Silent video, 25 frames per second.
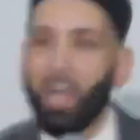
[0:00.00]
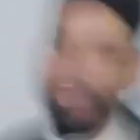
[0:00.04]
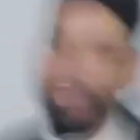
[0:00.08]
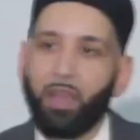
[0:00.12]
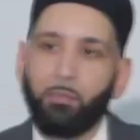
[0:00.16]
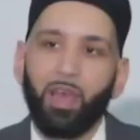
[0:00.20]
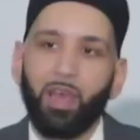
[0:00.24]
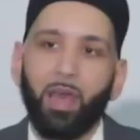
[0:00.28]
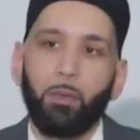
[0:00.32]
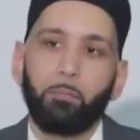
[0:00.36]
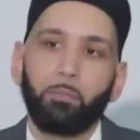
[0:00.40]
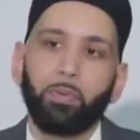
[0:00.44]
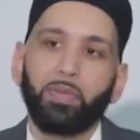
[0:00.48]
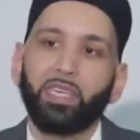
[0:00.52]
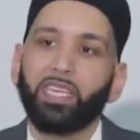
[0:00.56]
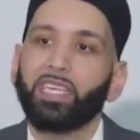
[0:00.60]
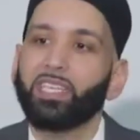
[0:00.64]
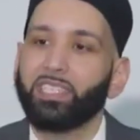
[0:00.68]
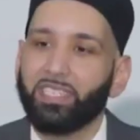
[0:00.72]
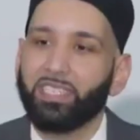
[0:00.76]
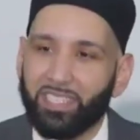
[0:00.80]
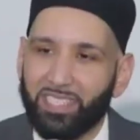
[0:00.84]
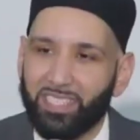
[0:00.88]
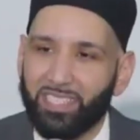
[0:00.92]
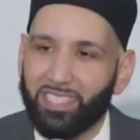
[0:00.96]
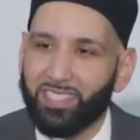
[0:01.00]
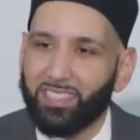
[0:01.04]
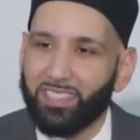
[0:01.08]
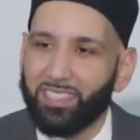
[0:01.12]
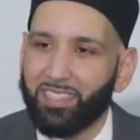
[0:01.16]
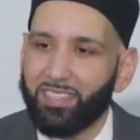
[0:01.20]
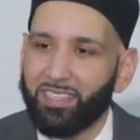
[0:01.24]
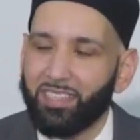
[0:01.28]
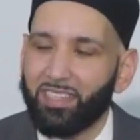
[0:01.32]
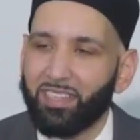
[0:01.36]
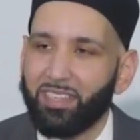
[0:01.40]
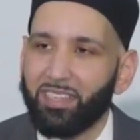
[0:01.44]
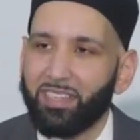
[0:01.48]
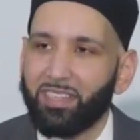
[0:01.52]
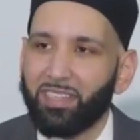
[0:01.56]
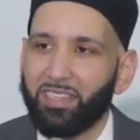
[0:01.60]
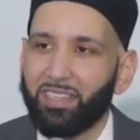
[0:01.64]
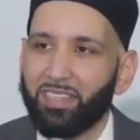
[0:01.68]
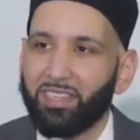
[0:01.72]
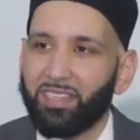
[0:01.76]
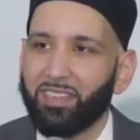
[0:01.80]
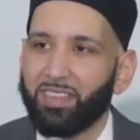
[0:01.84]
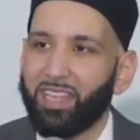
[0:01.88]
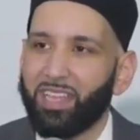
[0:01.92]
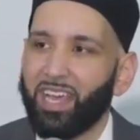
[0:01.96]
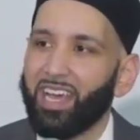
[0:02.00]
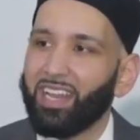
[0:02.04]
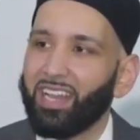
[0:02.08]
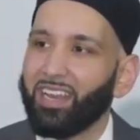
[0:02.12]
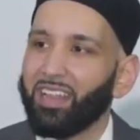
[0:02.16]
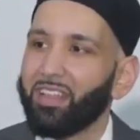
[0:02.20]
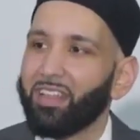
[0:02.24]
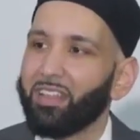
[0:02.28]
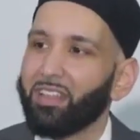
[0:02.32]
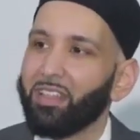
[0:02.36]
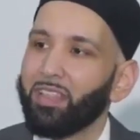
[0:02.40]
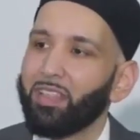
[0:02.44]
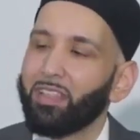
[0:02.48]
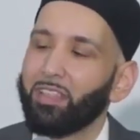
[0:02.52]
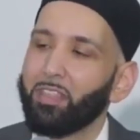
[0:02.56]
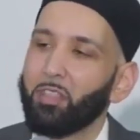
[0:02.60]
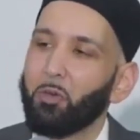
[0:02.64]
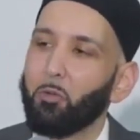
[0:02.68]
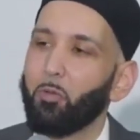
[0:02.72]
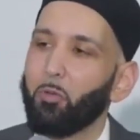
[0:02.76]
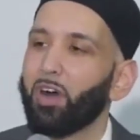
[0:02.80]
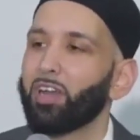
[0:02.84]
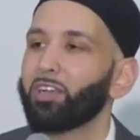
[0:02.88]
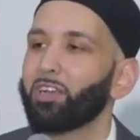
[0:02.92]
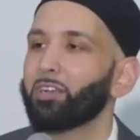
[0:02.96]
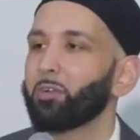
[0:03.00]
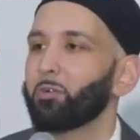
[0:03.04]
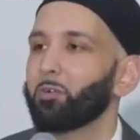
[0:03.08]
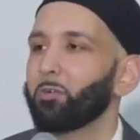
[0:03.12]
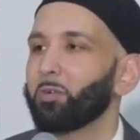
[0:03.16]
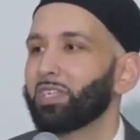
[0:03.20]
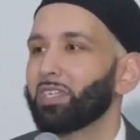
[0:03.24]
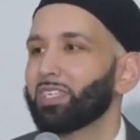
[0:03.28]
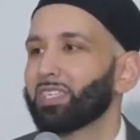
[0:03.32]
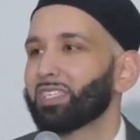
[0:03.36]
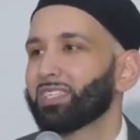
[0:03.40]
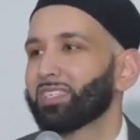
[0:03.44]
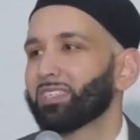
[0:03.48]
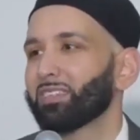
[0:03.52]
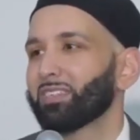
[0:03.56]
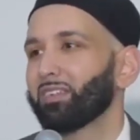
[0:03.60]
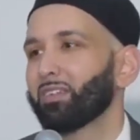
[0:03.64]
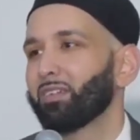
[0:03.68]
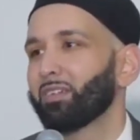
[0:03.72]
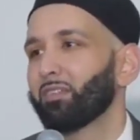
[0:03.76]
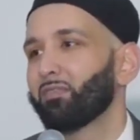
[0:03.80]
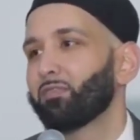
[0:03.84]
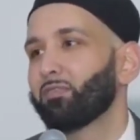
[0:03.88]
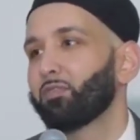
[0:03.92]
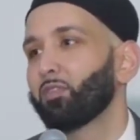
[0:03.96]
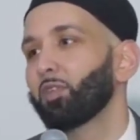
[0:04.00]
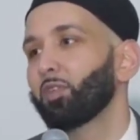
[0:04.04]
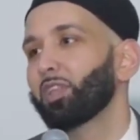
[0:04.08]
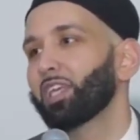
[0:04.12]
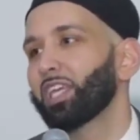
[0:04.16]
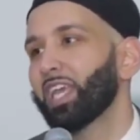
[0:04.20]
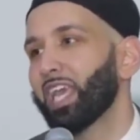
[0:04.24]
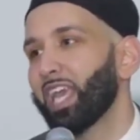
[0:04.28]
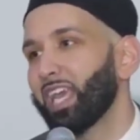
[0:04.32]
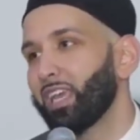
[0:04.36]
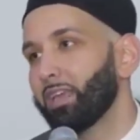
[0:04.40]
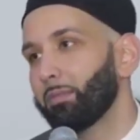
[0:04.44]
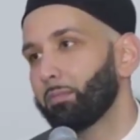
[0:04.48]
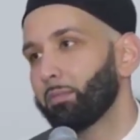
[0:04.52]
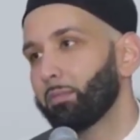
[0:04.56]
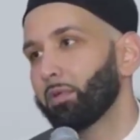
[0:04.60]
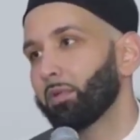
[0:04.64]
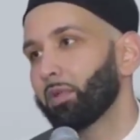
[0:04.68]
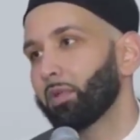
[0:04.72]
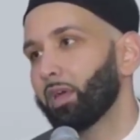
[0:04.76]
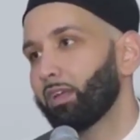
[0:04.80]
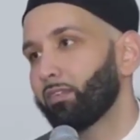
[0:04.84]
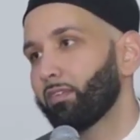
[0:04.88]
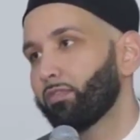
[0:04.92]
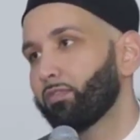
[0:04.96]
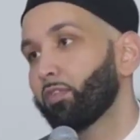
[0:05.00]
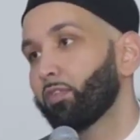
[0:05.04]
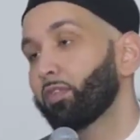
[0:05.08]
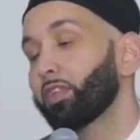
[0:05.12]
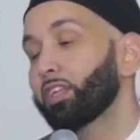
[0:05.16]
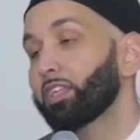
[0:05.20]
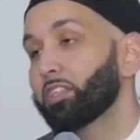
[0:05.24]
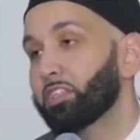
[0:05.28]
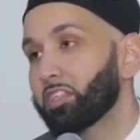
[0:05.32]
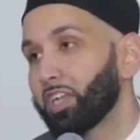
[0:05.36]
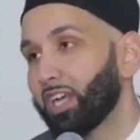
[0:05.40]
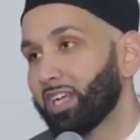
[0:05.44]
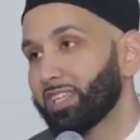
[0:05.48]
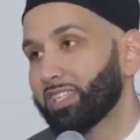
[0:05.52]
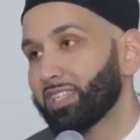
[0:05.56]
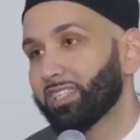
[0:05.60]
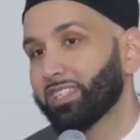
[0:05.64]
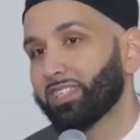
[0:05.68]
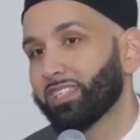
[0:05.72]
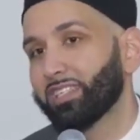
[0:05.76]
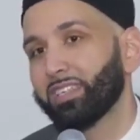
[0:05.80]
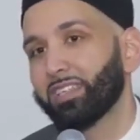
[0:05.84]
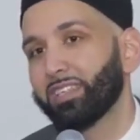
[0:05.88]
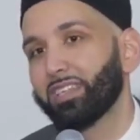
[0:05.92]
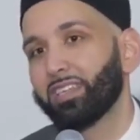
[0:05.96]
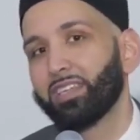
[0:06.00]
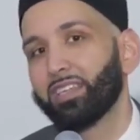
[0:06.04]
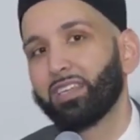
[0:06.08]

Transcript: I'm at peace that the one who is fully able and fully just